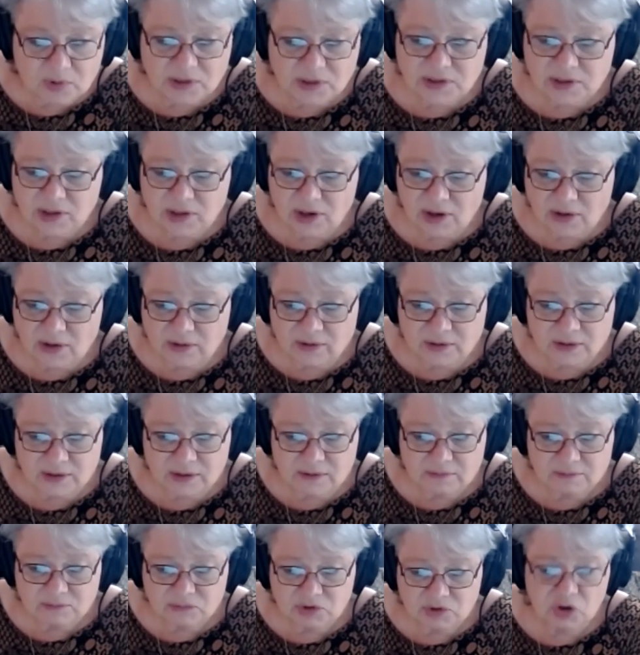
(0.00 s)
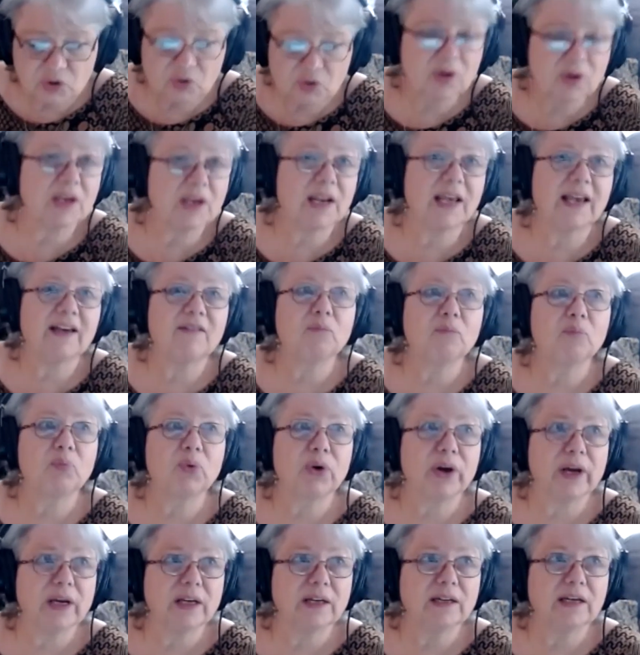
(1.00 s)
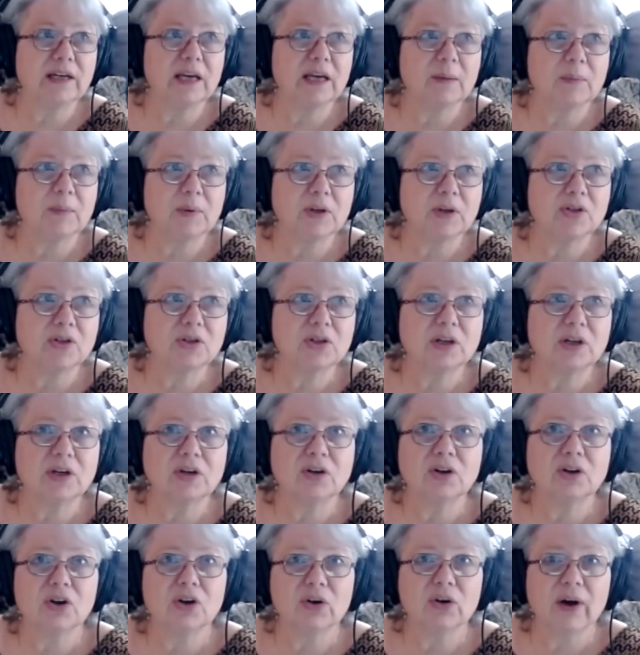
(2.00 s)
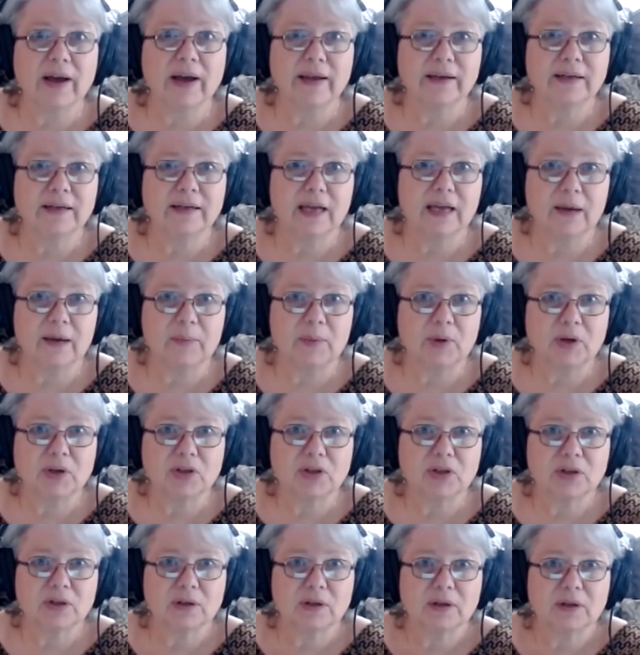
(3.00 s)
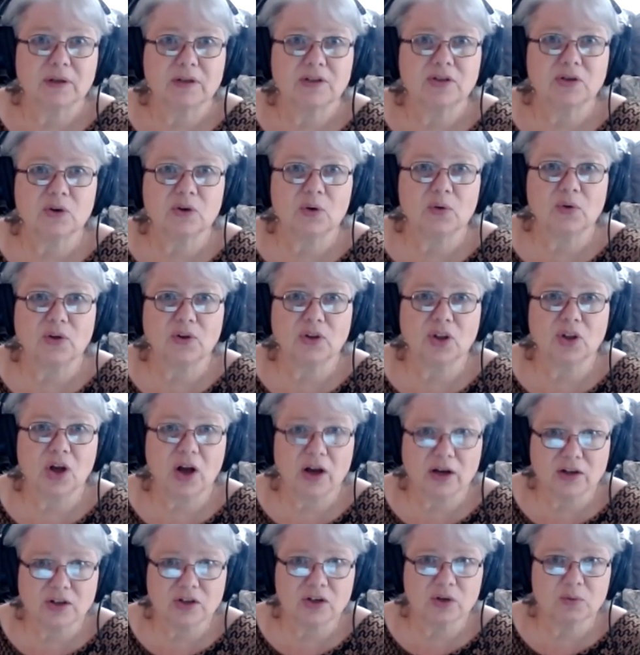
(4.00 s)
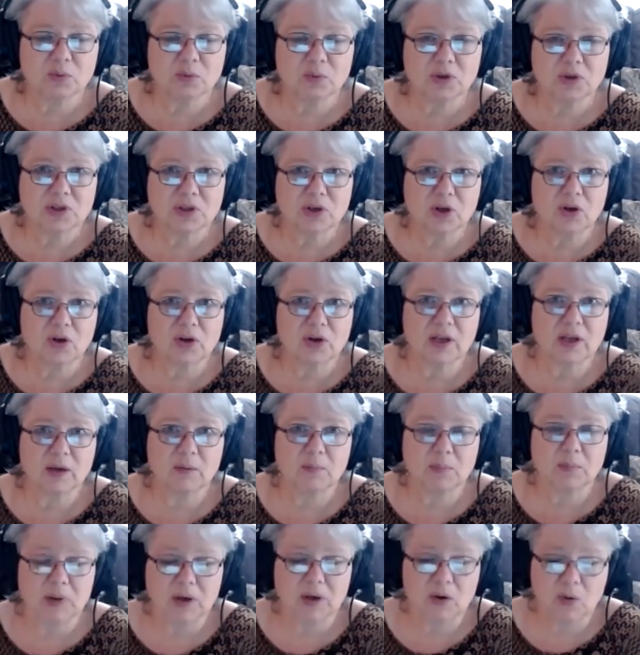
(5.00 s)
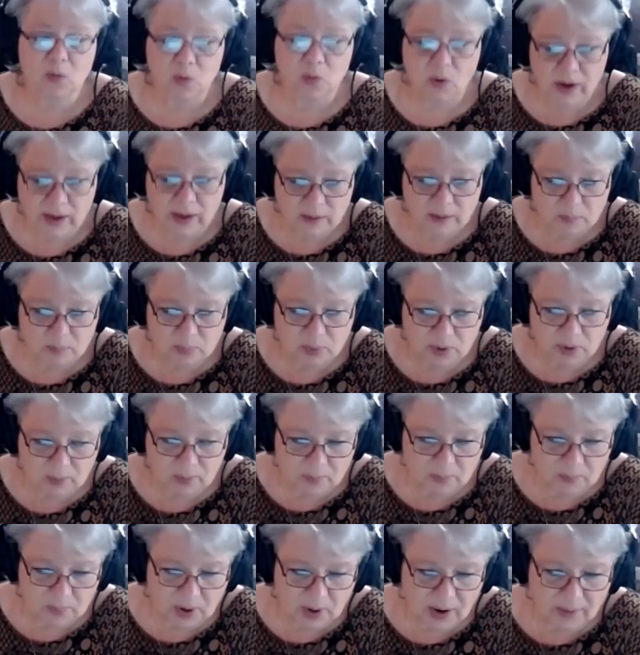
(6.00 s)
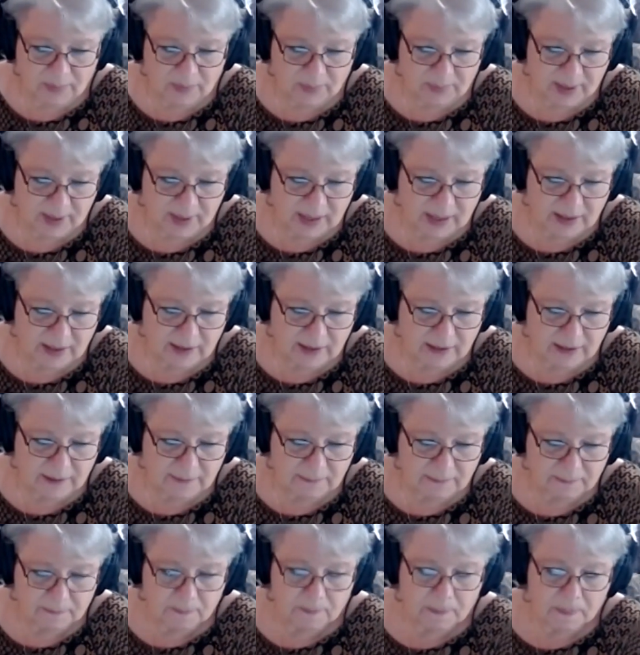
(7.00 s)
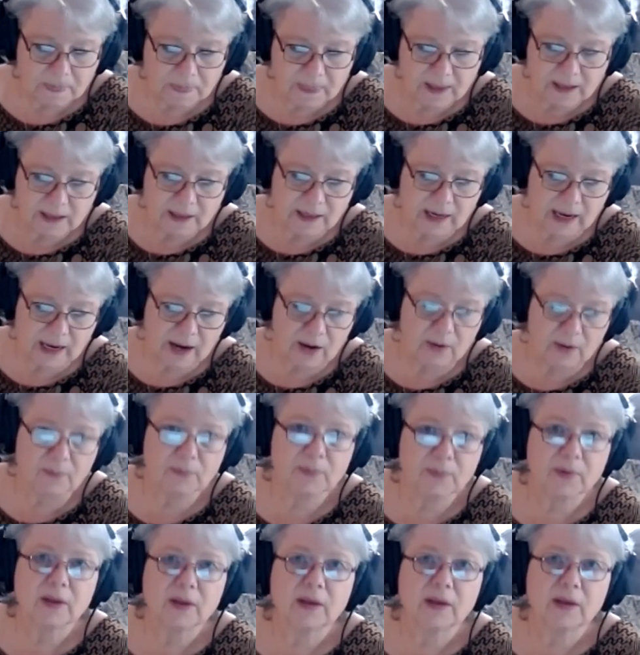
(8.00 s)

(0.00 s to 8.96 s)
result, you can have brain damage and neuron damage. So the long-term result can be quite problematic. Now,